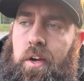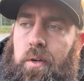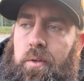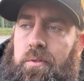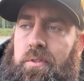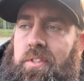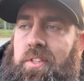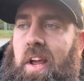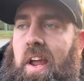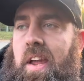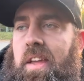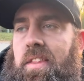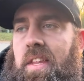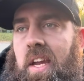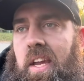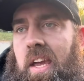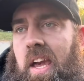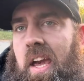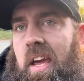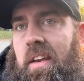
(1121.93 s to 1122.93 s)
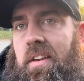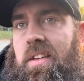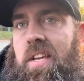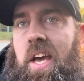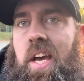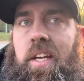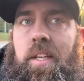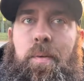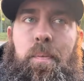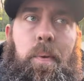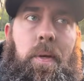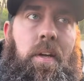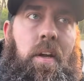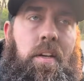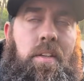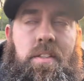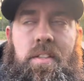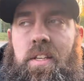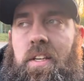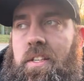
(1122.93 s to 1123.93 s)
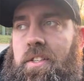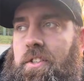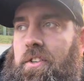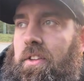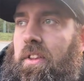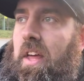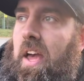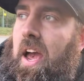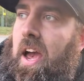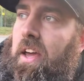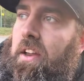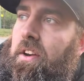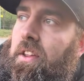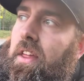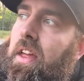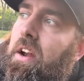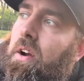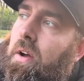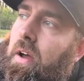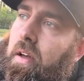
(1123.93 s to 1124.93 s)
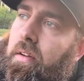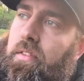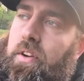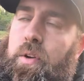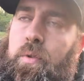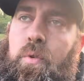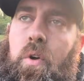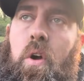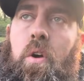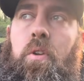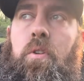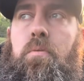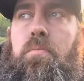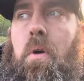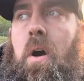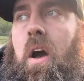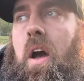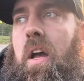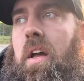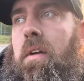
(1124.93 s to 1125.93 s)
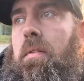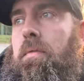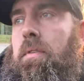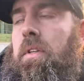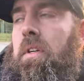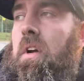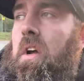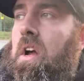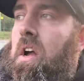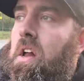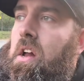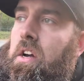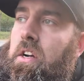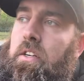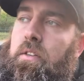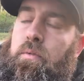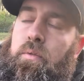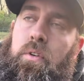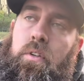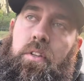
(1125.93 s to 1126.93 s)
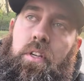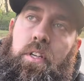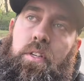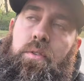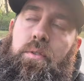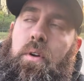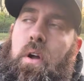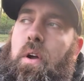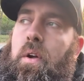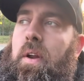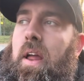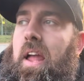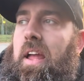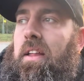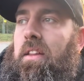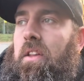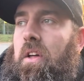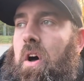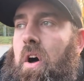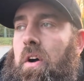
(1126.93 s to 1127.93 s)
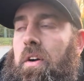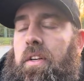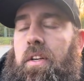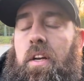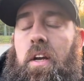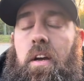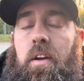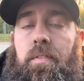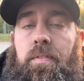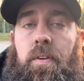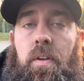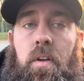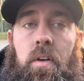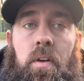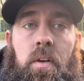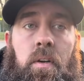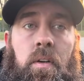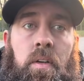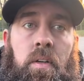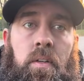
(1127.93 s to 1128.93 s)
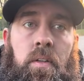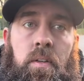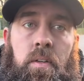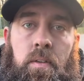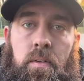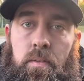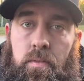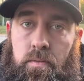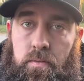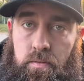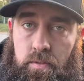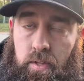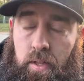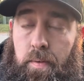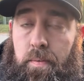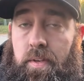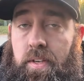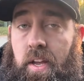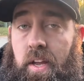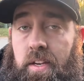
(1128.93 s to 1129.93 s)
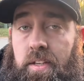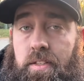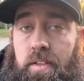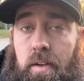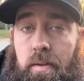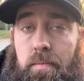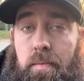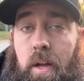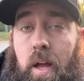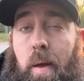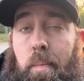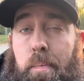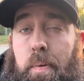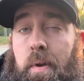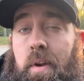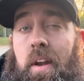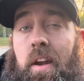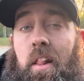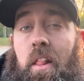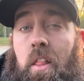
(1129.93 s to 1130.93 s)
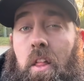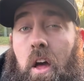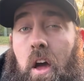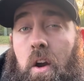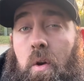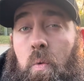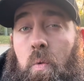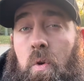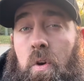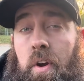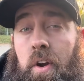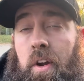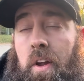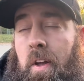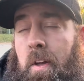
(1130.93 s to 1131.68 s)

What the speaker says: saying they can't test because this or that, or they don't have any roads by them, or this road ain't long enough. Let me tell you something. I put in a lot of work.